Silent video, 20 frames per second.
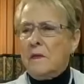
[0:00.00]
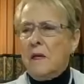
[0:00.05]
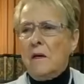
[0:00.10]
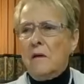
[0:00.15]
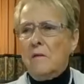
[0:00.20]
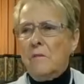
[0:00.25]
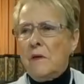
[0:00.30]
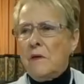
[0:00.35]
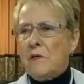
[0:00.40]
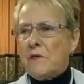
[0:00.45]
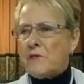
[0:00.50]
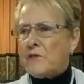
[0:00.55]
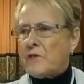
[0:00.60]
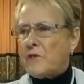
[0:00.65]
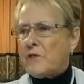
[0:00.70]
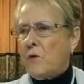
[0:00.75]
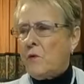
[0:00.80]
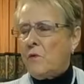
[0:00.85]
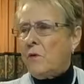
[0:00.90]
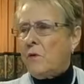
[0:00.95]
tell me a
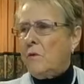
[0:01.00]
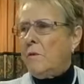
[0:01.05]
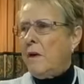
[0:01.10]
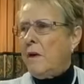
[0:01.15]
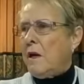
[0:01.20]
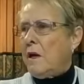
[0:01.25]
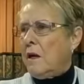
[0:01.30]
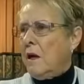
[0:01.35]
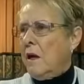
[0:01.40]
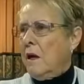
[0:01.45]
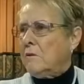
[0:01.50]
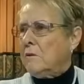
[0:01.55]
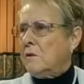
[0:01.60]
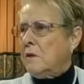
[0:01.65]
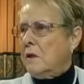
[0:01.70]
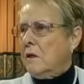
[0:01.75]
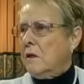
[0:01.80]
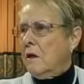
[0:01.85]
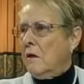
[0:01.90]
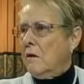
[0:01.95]
story about long
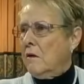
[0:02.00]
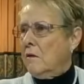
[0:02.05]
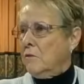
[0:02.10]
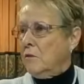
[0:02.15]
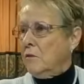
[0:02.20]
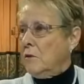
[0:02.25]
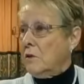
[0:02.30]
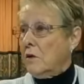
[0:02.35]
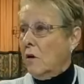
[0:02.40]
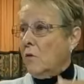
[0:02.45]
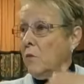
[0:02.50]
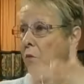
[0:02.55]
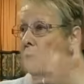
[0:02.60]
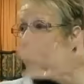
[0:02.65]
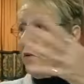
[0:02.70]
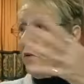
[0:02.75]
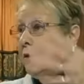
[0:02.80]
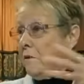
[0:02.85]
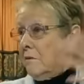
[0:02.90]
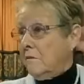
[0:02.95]
ago. You know,
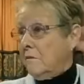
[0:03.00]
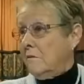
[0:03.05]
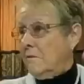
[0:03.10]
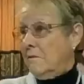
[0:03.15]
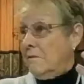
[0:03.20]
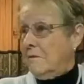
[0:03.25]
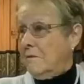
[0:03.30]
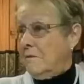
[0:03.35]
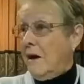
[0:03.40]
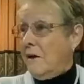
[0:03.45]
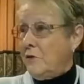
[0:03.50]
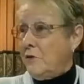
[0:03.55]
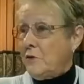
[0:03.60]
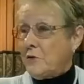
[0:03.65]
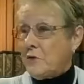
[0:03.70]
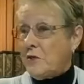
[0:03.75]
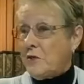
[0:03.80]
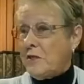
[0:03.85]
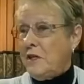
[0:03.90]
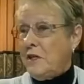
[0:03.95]
when I
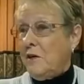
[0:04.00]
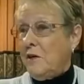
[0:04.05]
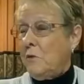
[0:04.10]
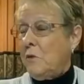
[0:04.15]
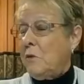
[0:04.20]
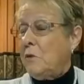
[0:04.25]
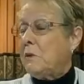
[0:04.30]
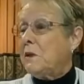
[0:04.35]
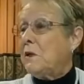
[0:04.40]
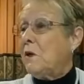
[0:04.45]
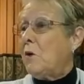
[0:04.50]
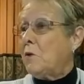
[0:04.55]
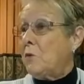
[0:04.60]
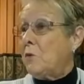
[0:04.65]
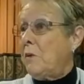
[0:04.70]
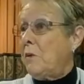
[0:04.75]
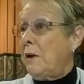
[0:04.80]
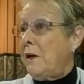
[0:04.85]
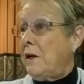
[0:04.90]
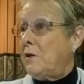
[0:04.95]
used to tell, when we go
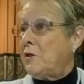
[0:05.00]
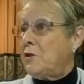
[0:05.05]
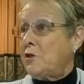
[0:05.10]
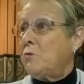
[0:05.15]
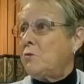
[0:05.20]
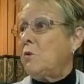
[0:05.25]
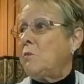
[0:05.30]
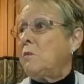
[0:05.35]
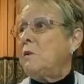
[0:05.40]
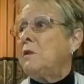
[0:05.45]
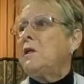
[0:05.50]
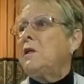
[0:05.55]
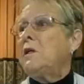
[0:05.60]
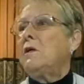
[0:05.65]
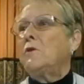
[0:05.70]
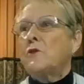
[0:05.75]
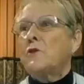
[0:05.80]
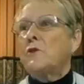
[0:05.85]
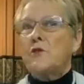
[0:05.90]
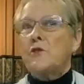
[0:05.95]
to bed, she wanted me to
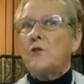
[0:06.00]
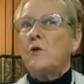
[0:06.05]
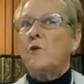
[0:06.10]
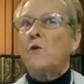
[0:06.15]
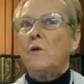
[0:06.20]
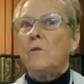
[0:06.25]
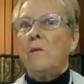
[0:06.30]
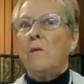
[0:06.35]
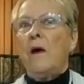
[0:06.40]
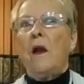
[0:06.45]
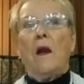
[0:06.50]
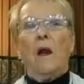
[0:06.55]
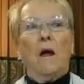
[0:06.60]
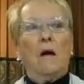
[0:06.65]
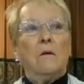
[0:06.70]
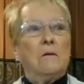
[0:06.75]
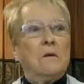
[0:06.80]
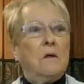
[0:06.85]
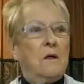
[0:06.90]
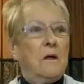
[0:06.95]
tell her a story about
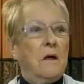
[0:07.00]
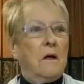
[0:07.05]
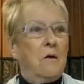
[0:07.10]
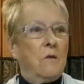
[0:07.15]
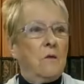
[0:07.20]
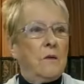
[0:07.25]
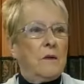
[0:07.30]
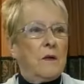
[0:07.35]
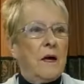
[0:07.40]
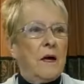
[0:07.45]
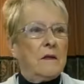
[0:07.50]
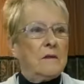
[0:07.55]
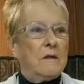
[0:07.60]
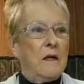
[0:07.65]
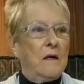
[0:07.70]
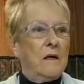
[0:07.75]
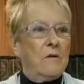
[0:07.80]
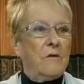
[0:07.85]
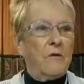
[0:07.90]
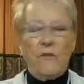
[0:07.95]
long ago. And I'd
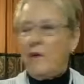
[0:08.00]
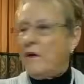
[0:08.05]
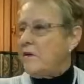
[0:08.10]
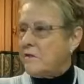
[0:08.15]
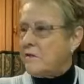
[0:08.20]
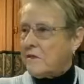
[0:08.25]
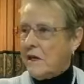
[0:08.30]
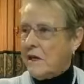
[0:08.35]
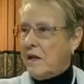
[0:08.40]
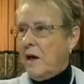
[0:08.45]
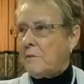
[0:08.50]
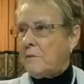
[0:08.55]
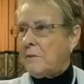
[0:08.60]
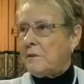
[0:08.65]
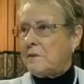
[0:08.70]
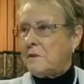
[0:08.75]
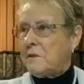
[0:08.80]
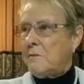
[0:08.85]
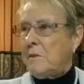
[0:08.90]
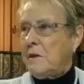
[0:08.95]
tell her things that
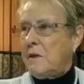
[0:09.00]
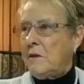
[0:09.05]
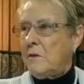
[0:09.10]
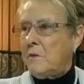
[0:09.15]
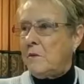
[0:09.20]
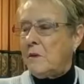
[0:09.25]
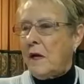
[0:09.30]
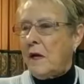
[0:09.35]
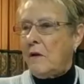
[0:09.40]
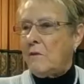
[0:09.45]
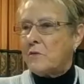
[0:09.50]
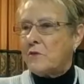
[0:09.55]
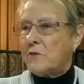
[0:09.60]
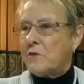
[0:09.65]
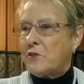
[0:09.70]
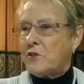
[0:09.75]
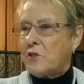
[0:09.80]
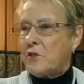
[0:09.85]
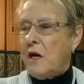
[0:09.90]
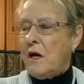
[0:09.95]
happened to me when I
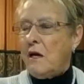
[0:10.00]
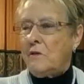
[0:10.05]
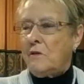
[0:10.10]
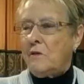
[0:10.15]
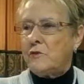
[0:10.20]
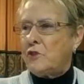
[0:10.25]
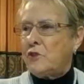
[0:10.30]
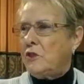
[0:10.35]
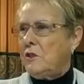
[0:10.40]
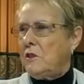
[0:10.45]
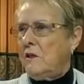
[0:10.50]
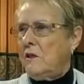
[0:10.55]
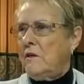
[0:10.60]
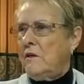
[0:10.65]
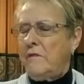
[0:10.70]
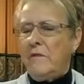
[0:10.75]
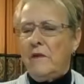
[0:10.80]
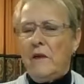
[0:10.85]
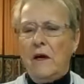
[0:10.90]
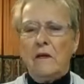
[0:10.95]
was a child. She
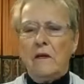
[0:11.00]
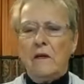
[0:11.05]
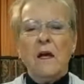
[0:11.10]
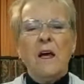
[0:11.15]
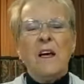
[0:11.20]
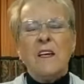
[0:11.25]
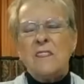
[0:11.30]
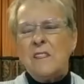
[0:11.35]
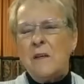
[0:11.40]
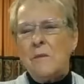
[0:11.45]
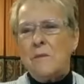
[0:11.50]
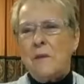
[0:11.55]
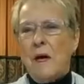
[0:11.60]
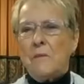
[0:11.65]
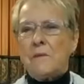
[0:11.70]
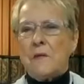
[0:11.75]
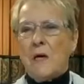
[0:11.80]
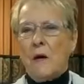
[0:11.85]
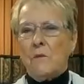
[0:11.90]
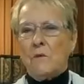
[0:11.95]
loved that.
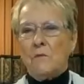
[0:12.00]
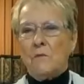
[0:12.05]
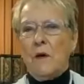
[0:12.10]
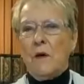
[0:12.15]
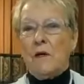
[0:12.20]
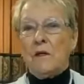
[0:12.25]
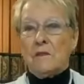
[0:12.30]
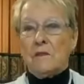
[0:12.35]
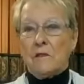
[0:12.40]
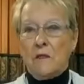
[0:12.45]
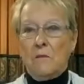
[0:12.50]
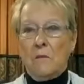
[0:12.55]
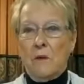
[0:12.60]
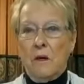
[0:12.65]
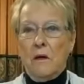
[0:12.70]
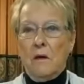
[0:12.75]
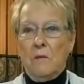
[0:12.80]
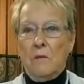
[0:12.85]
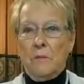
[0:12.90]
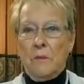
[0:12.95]
Sometimes I would make some
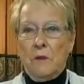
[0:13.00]
up,